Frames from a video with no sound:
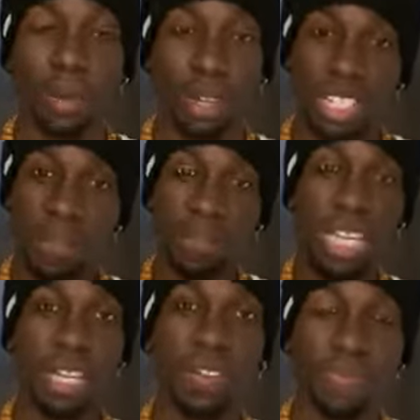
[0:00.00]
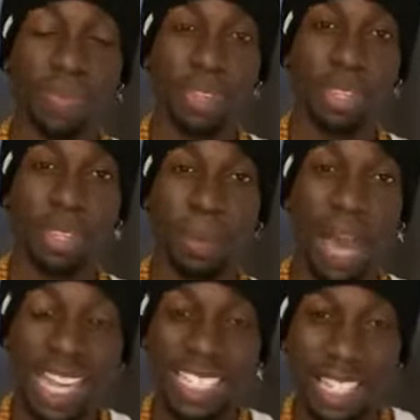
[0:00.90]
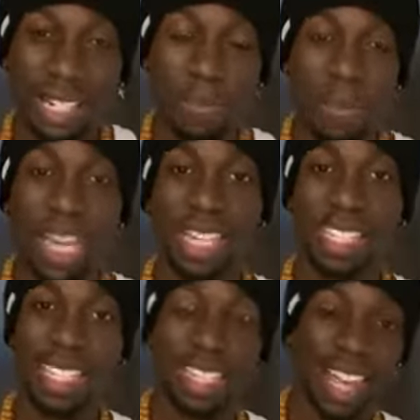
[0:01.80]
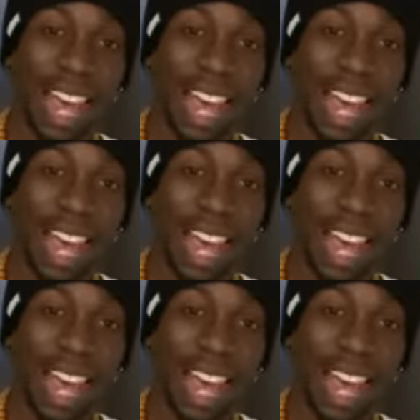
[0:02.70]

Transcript: But to me, the masculine man says,